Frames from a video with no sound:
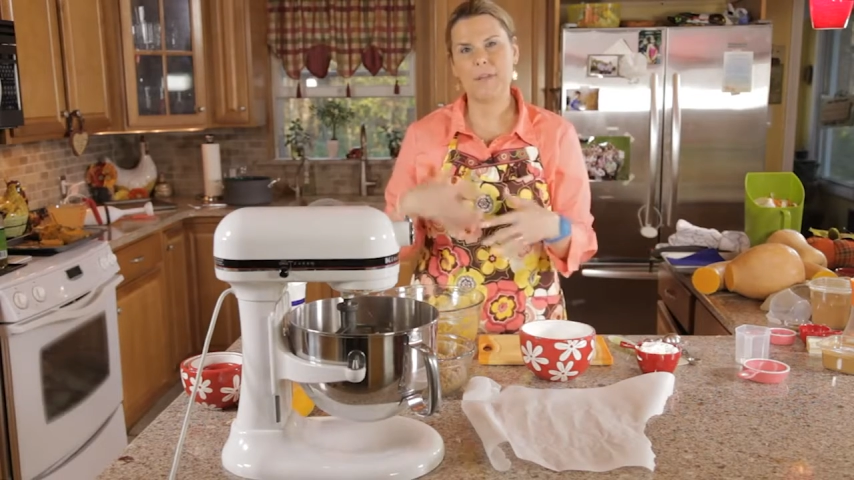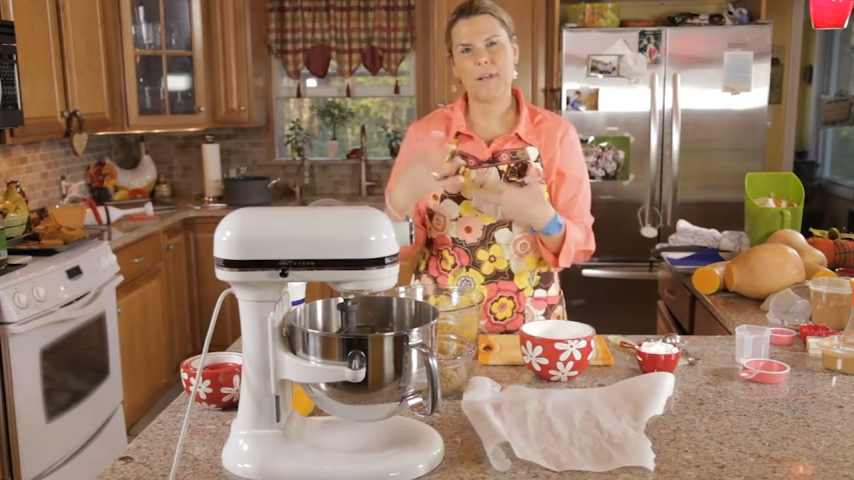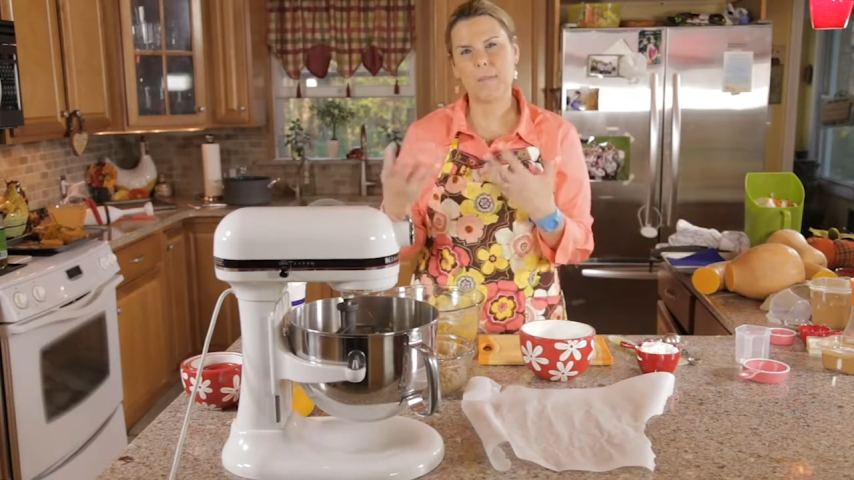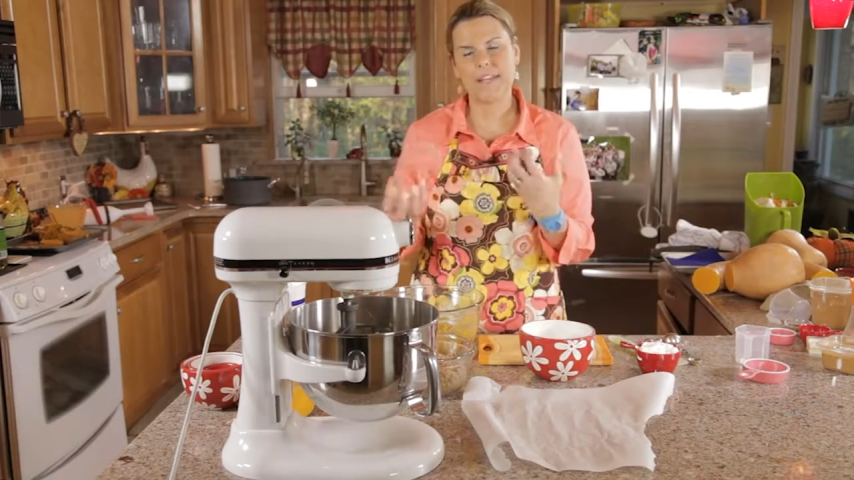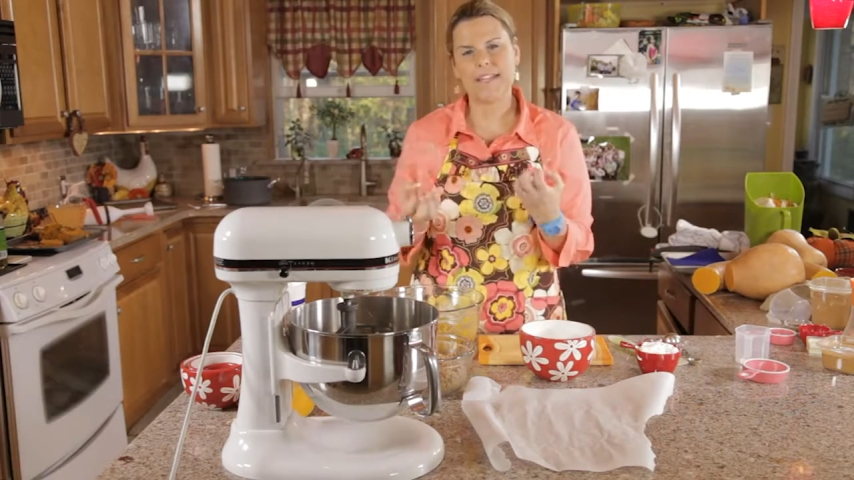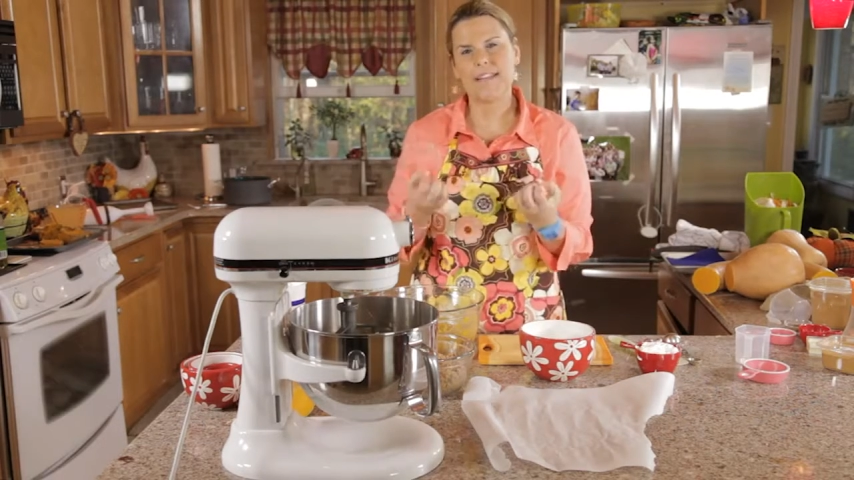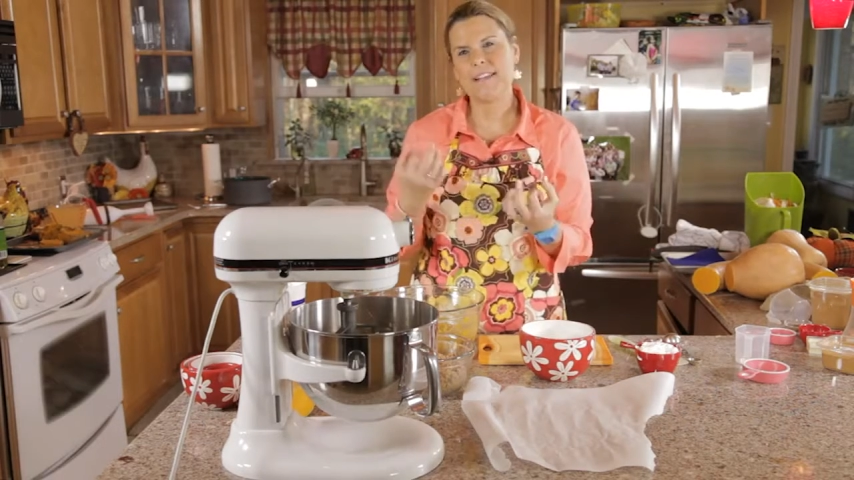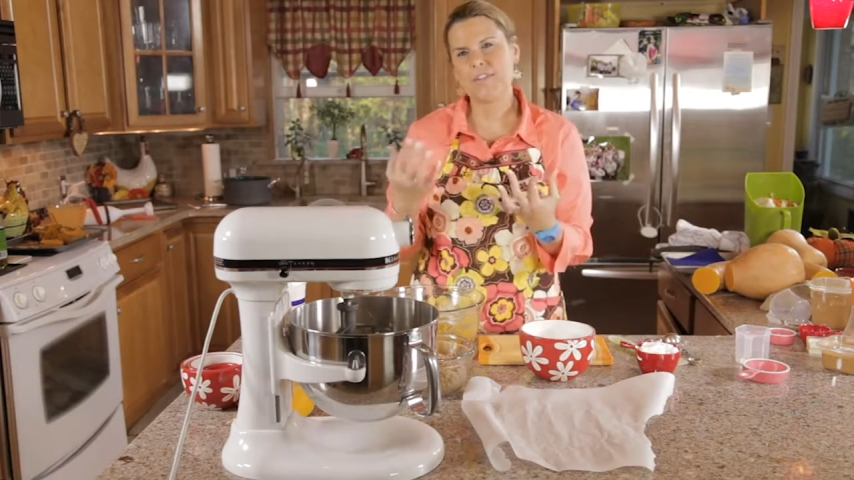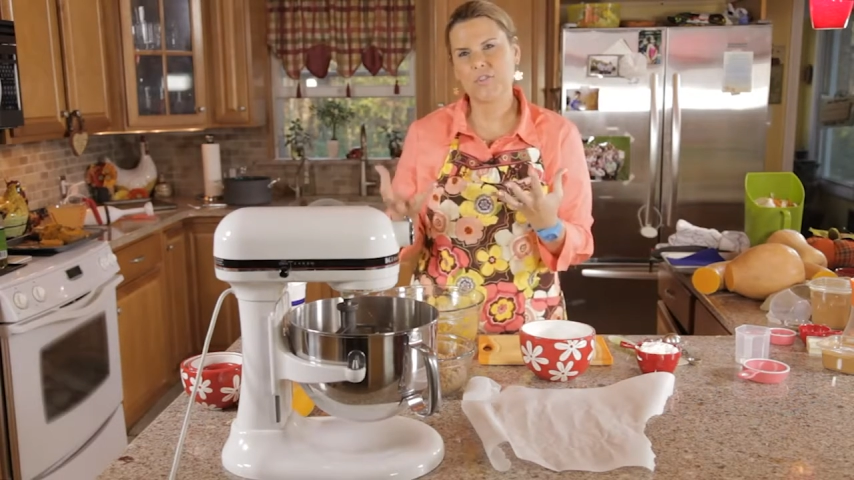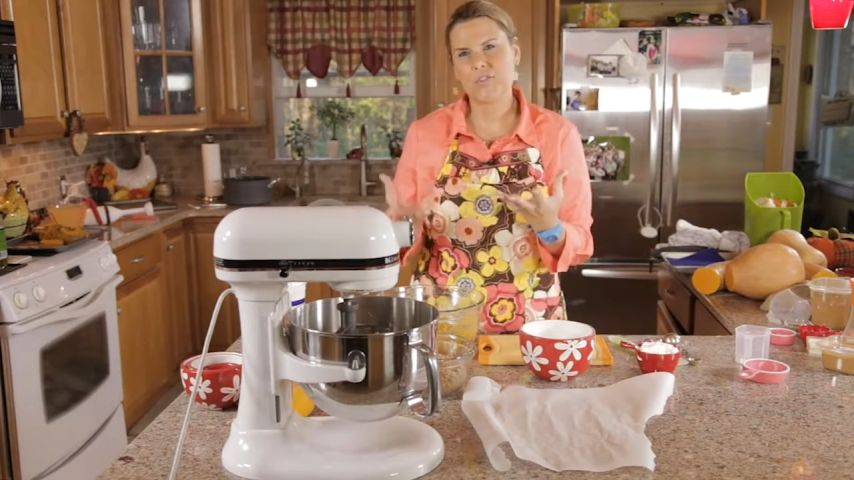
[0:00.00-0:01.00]
You want to make a
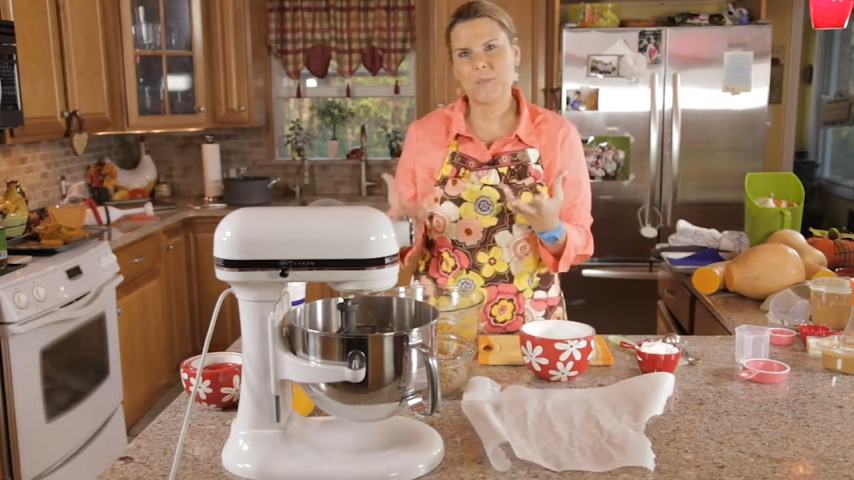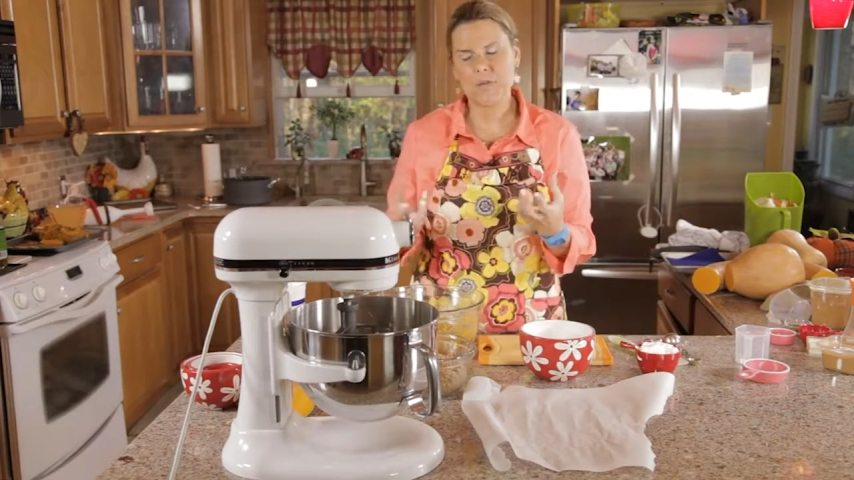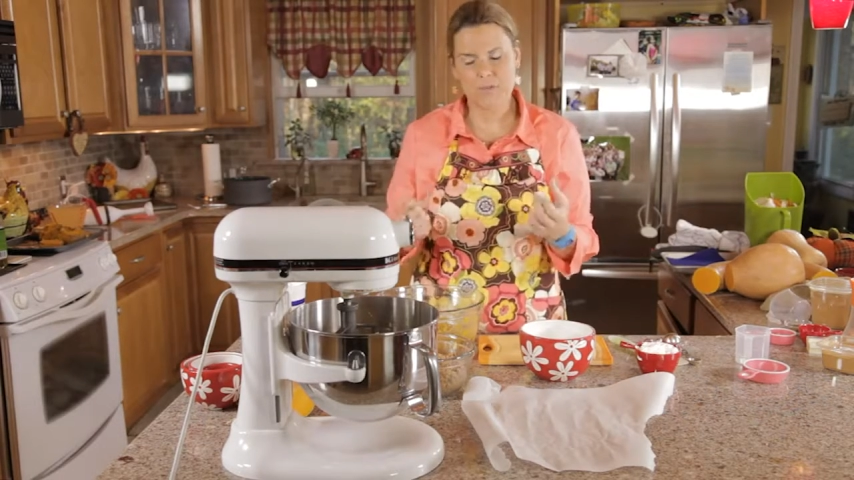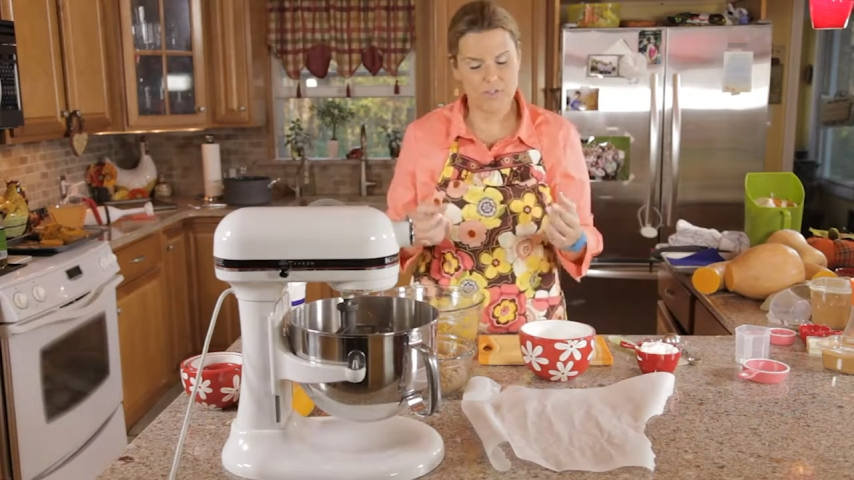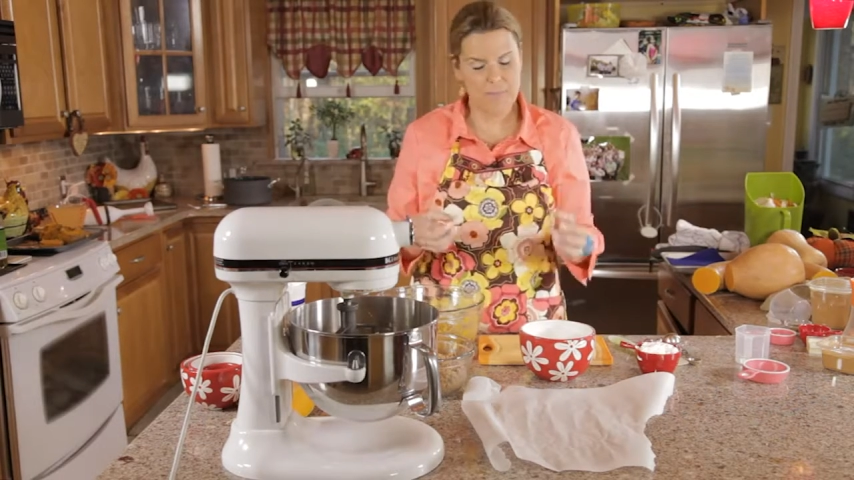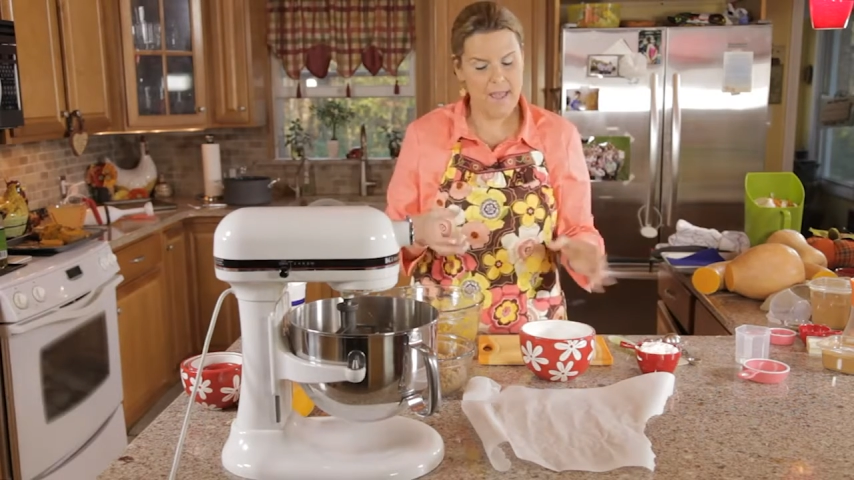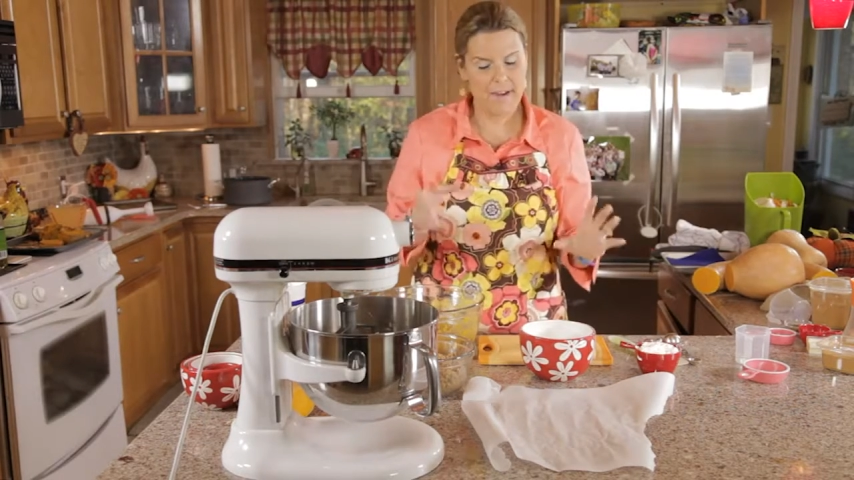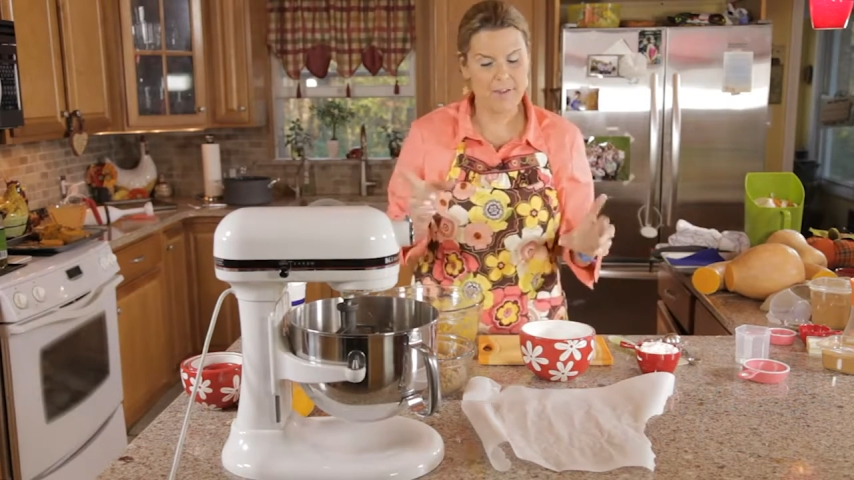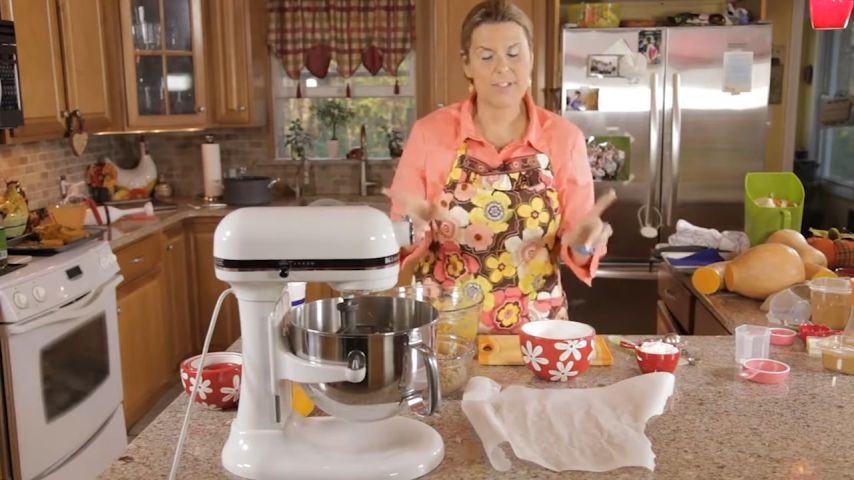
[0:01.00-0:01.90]
nice creamy rich batter.